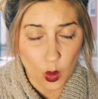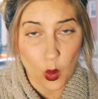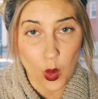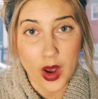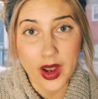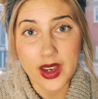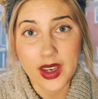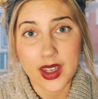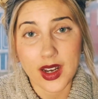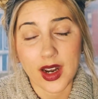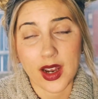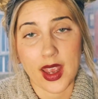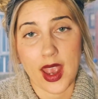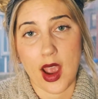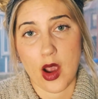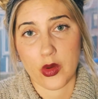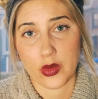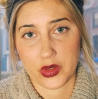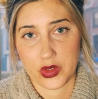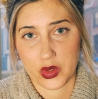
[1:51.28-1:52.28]
what can I
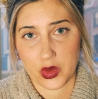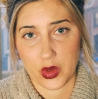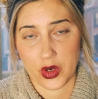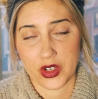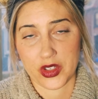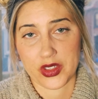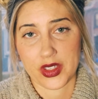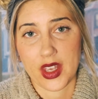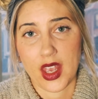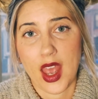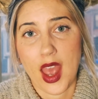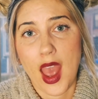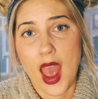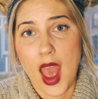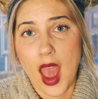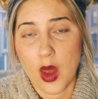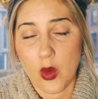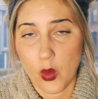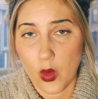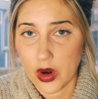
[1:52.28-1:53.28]
outsource
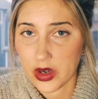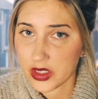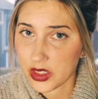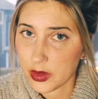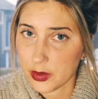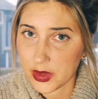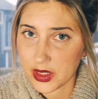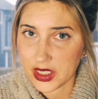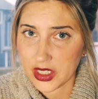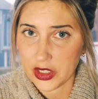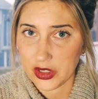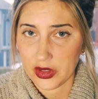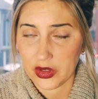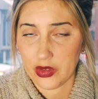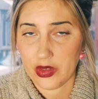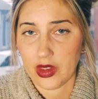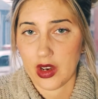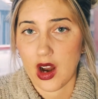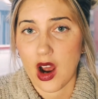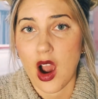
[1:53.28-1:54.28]
and what is the material
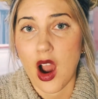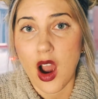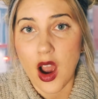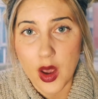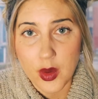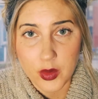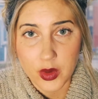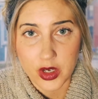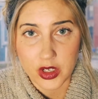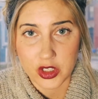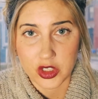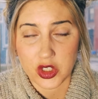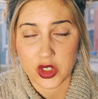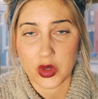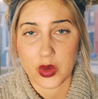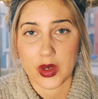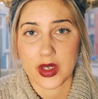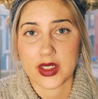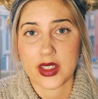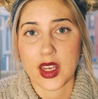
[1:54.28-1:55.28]
that I'm gonna
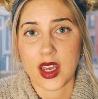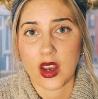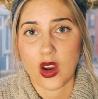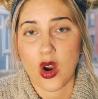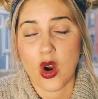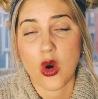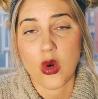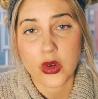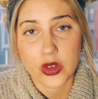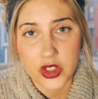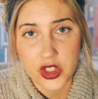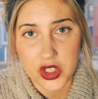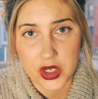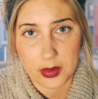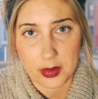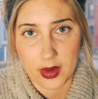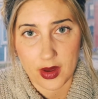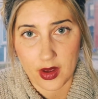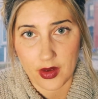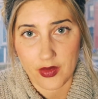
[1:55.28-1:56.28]
do and take
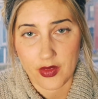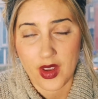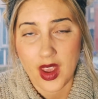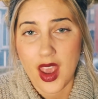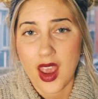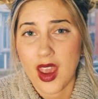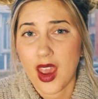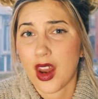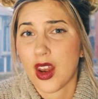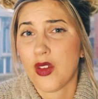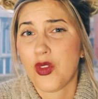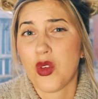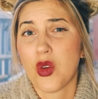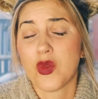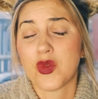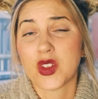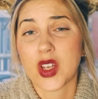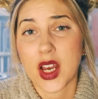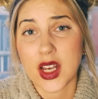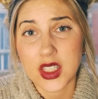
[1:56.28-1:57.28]
ownership of? And if you
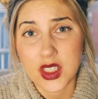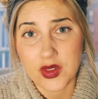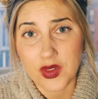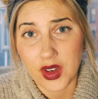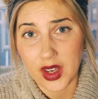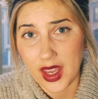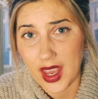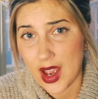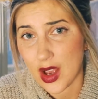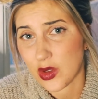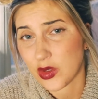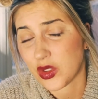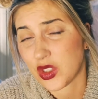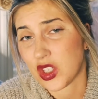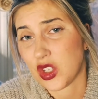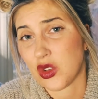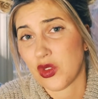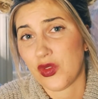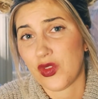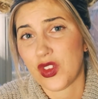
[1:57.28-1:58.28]
have tons of accounts
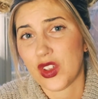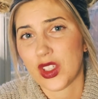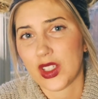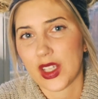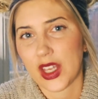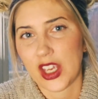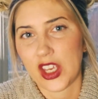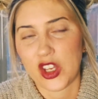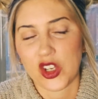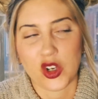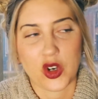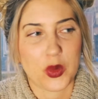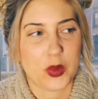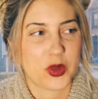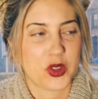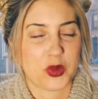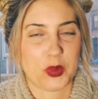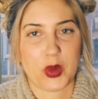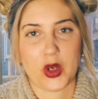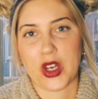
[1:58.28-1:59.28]
and you feel like you're
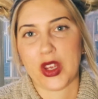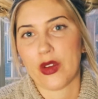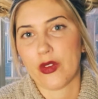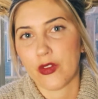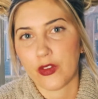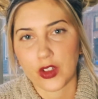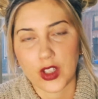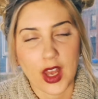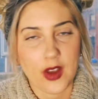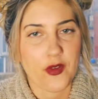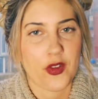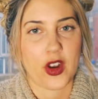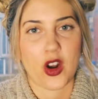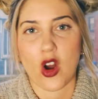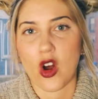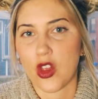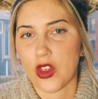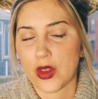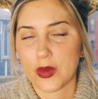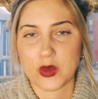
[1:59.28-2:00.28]
almost putting fluff at
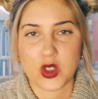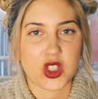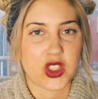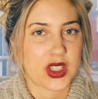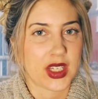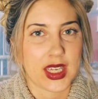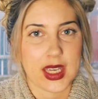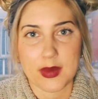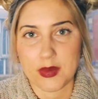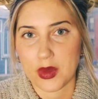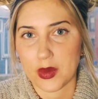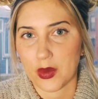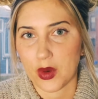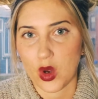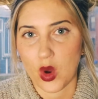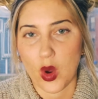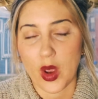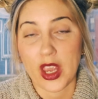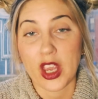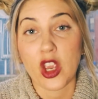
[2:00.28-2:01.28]
all of them just to keep them
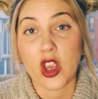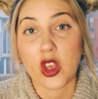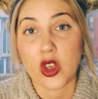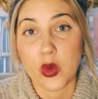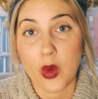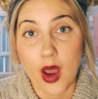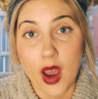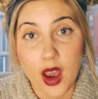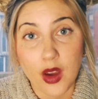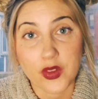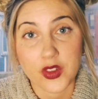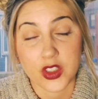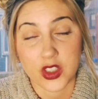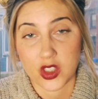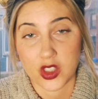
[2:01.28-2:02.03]
going, you have to